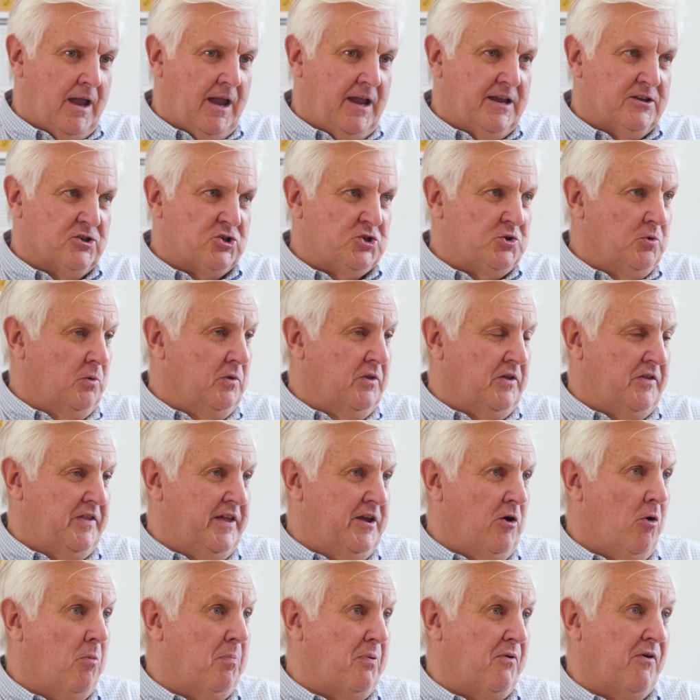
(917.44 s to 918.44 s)
ensure that
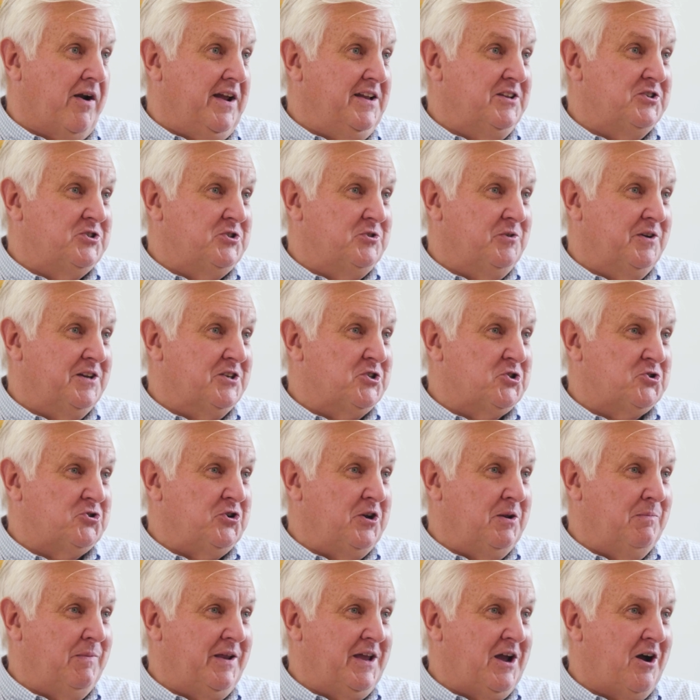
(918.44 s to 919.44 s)
they operate to
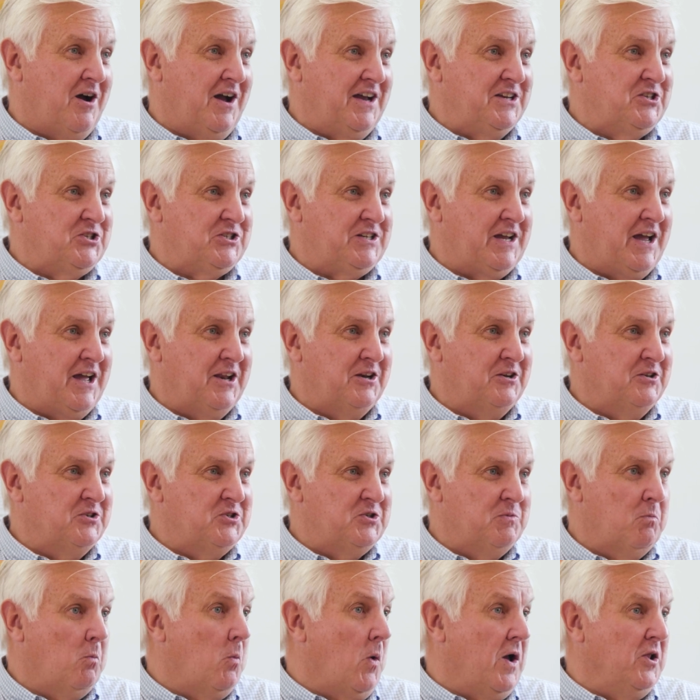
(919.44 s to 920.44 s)
extremely high
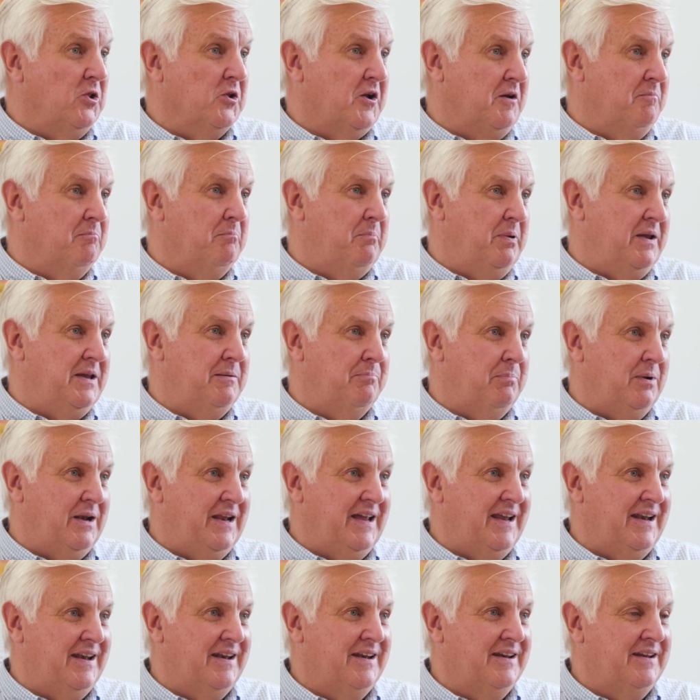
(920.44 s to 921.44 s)
standards and welcome people
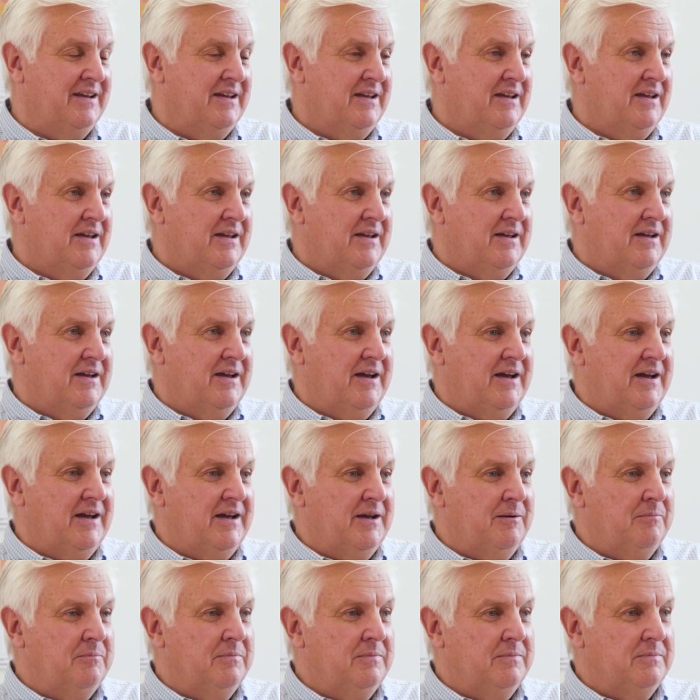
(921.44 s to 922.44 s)
in
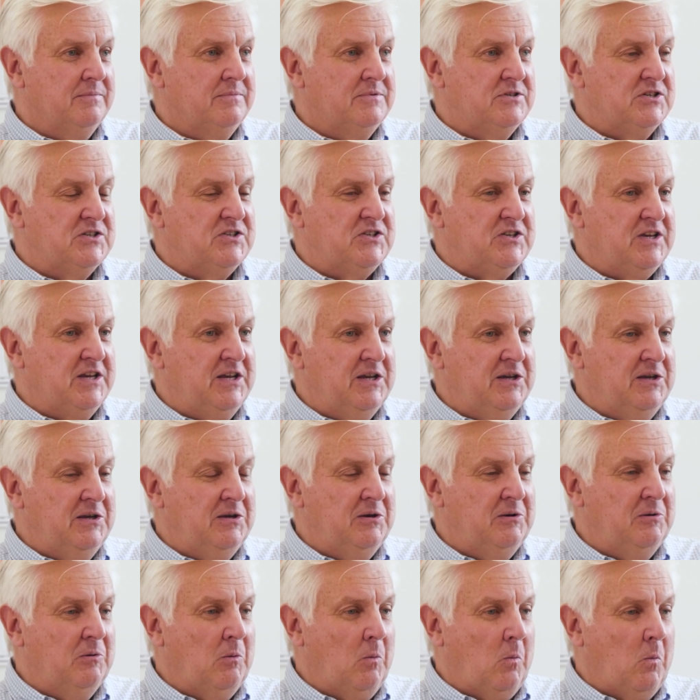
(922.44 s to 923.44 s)
to
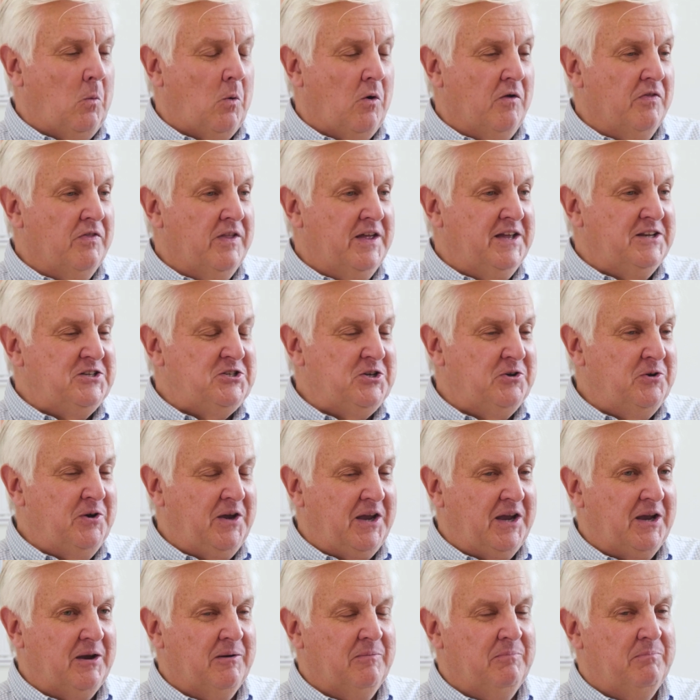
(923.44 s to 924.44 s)
see what they're
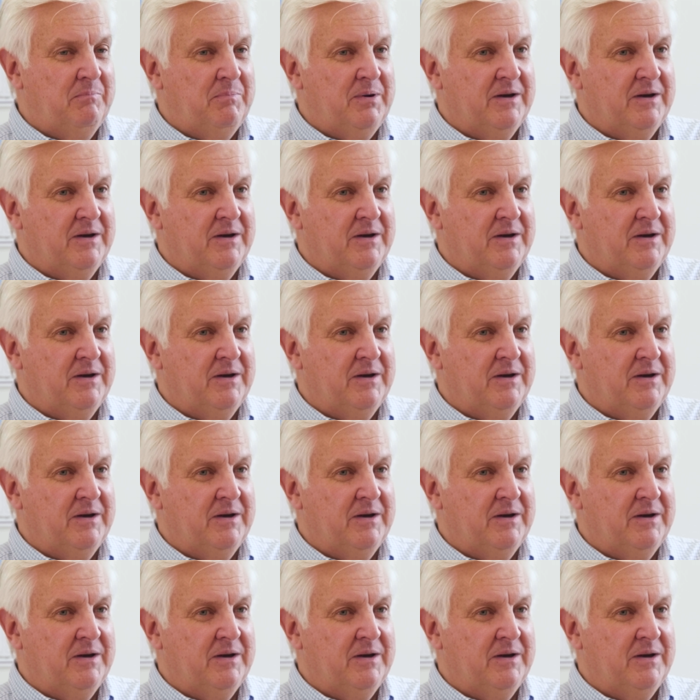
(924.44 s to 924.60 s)
doing.